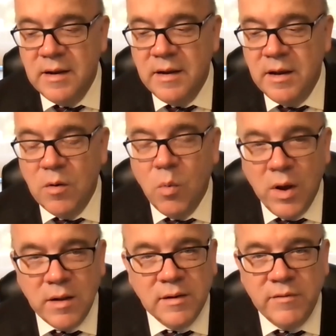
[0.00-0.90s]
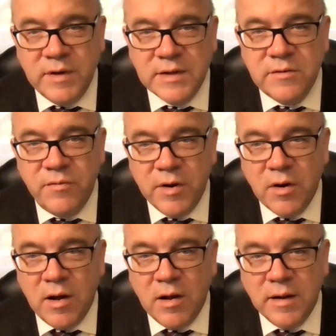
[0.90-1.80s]
You know, one glove doesn't fit
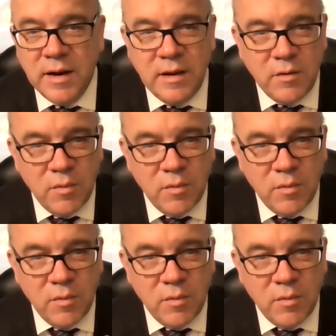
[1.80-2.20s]
all. And I think